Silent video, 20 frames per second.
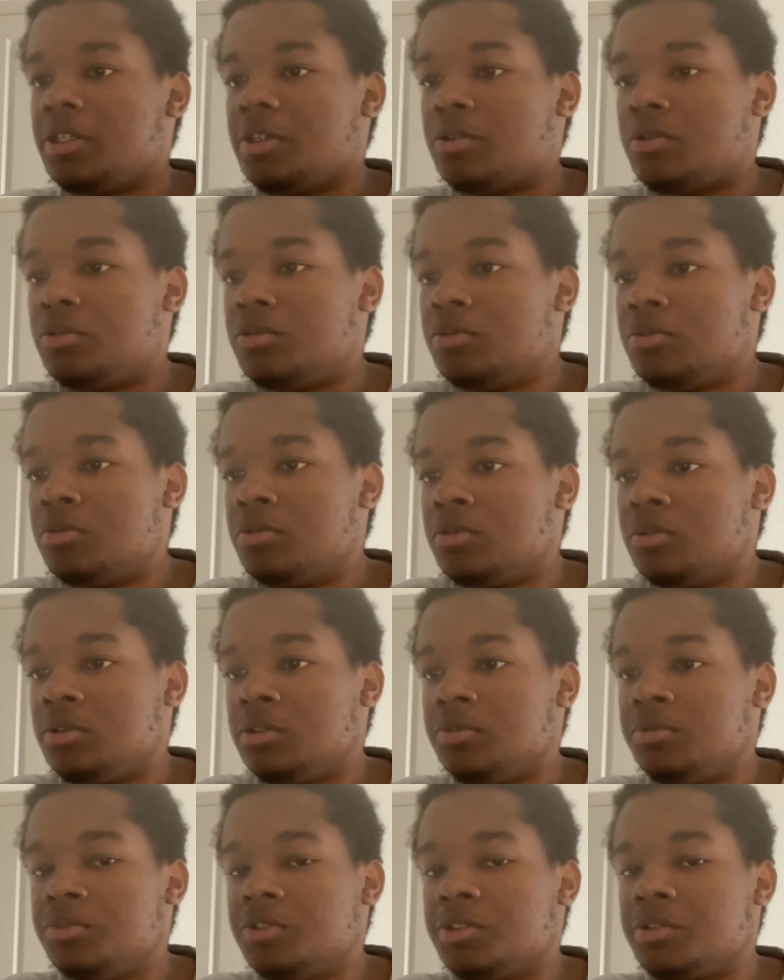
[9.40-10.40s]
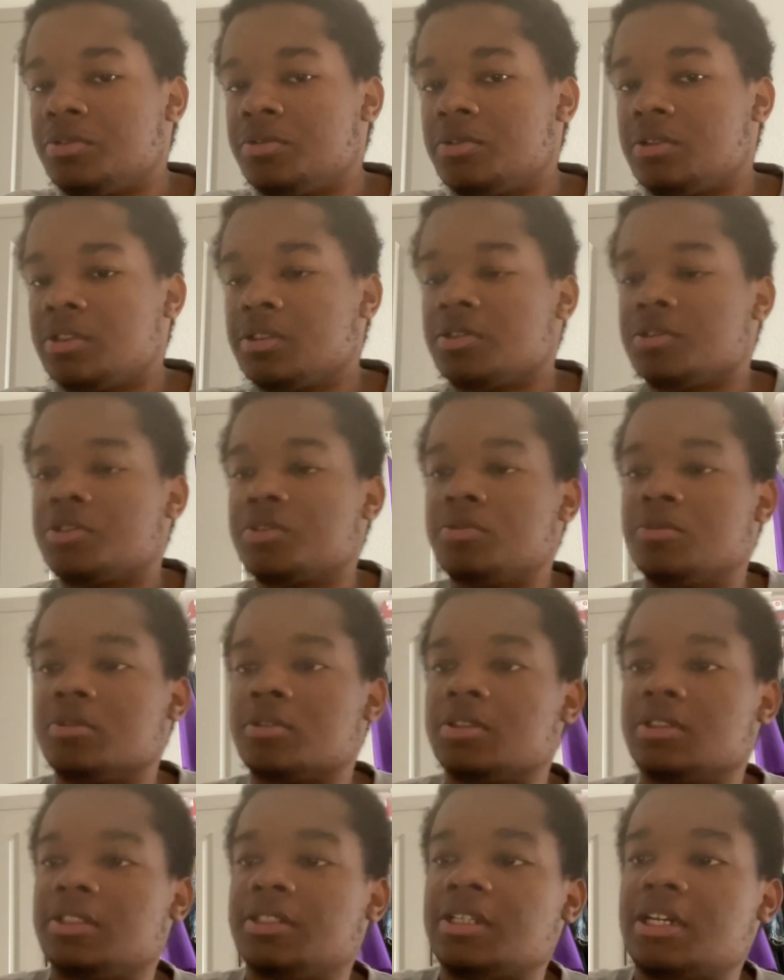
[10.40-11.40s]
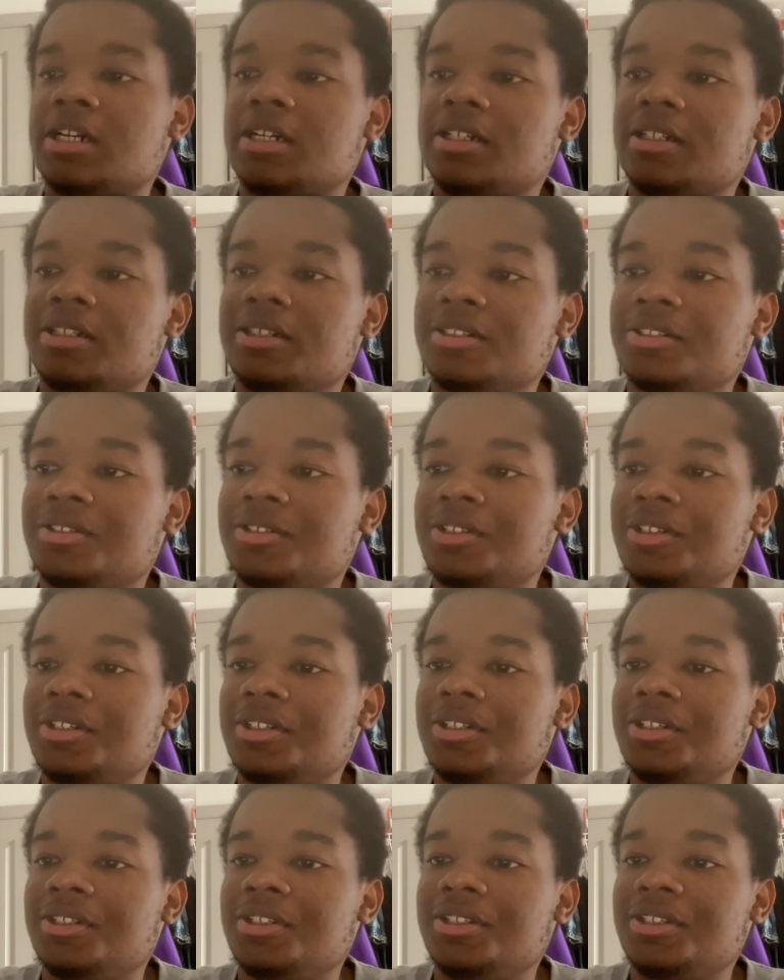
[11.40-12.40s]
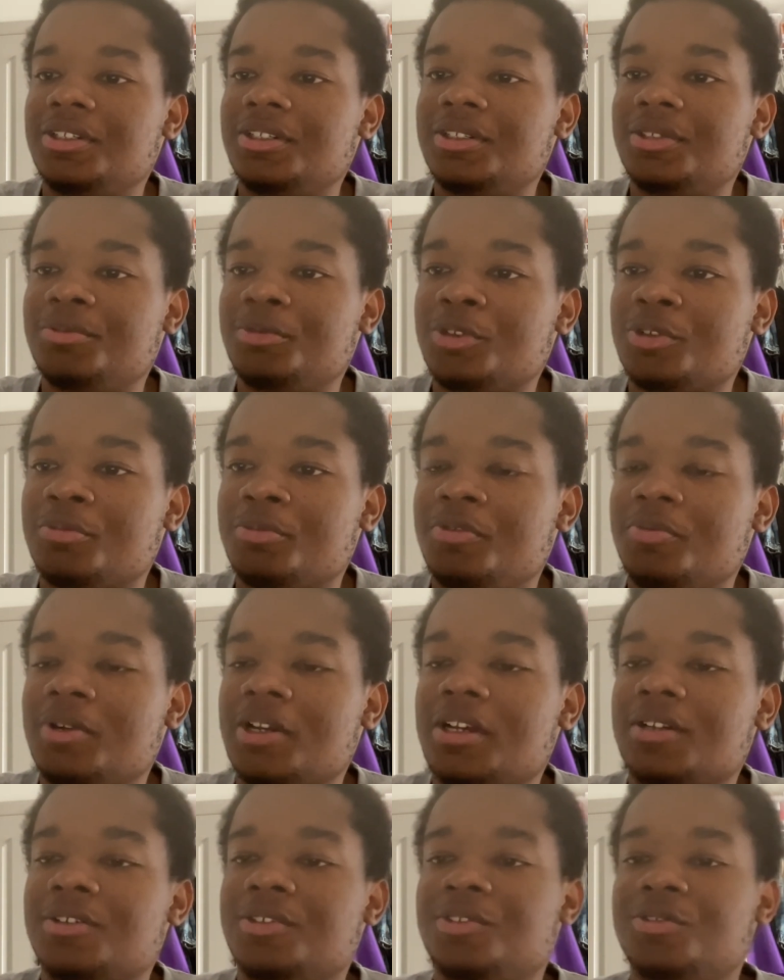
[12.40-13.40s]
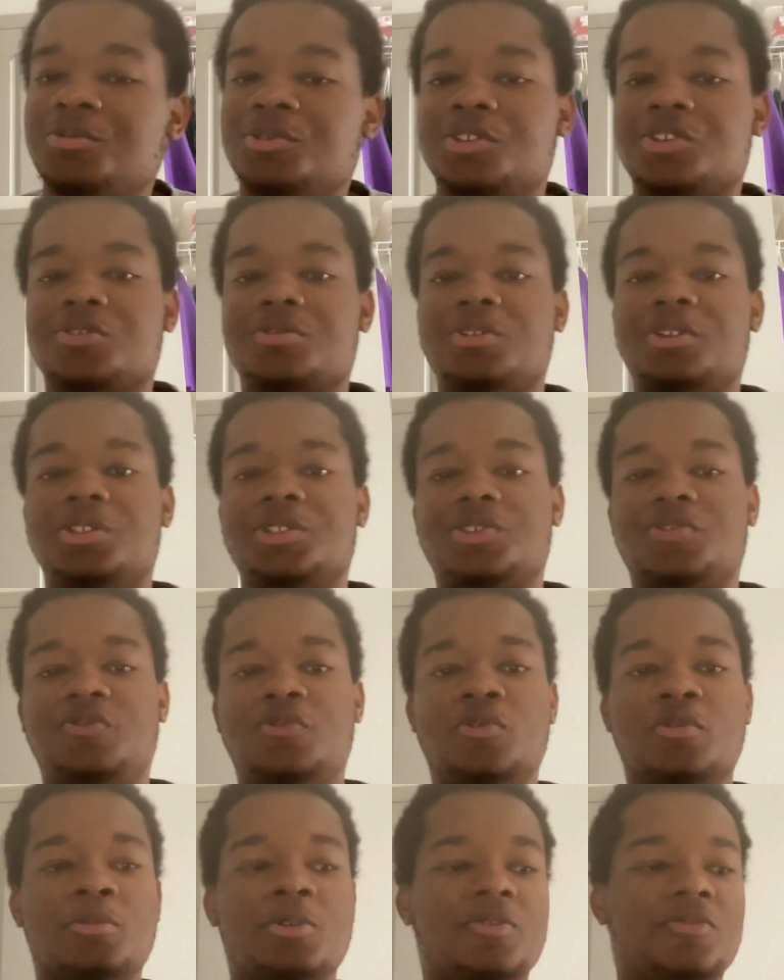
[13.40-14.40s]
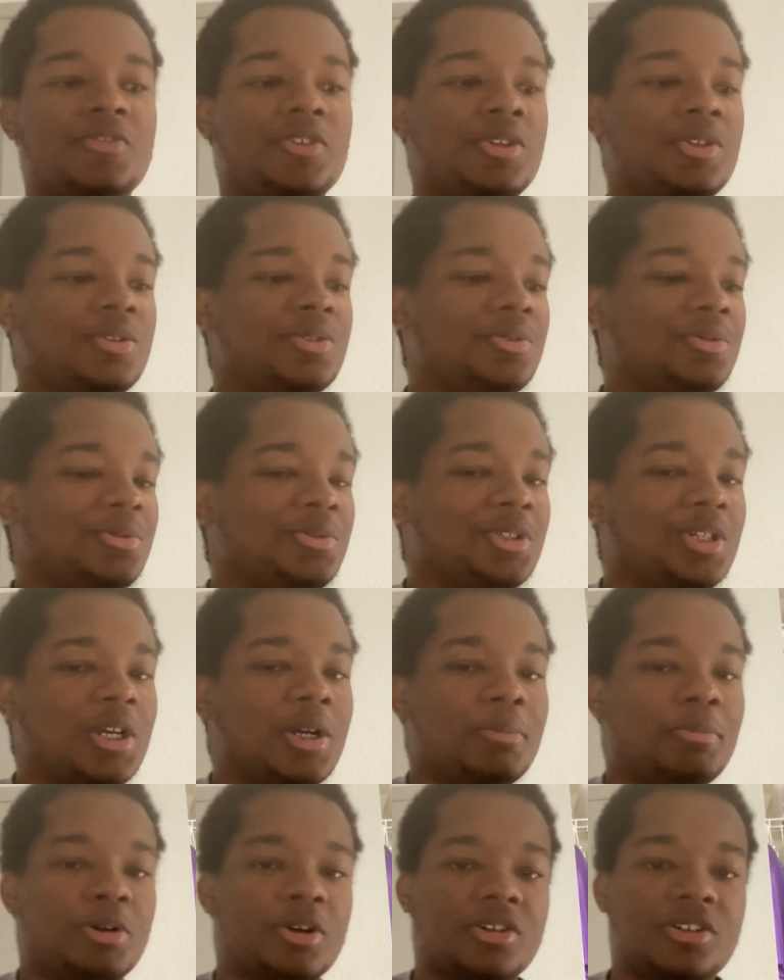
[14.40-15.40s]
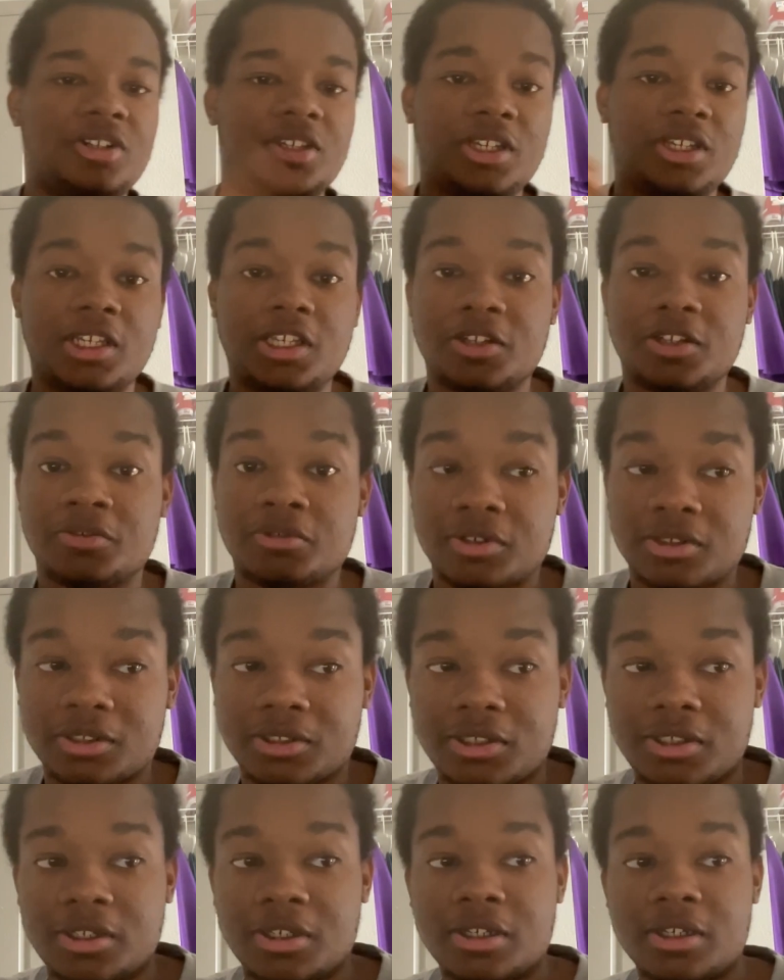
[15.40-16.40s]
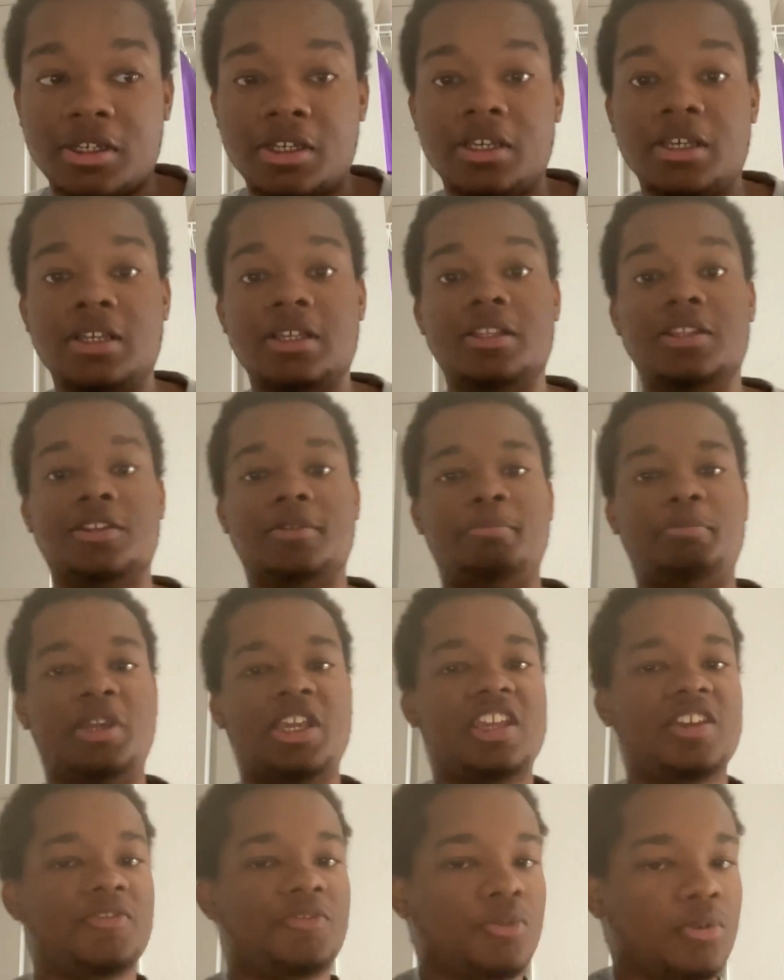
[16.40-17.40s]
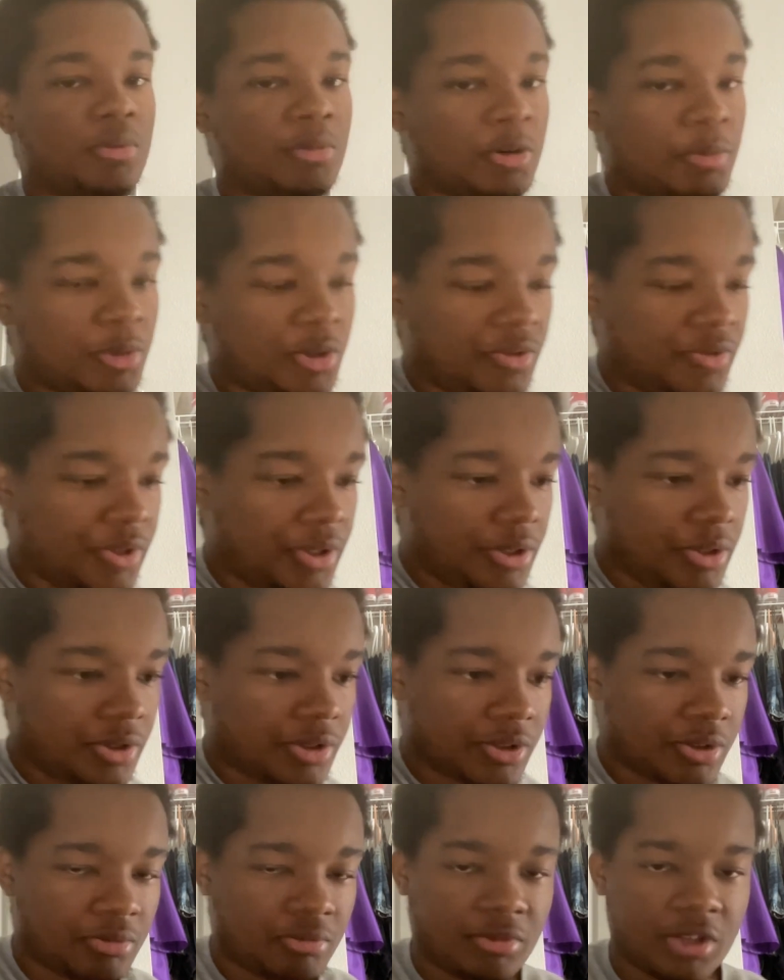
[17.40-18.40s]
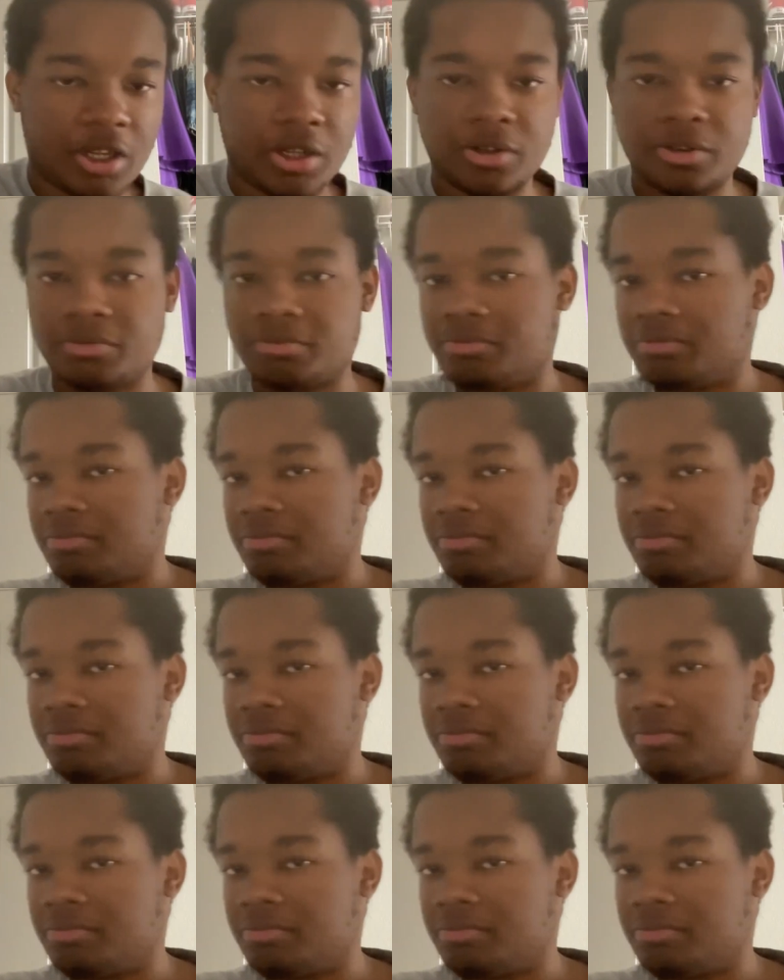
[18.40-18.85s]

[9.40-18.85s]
CoolLuno_9, and we're gonna be reacting to his Transformer videos, particularly the Bayformer movies. Now,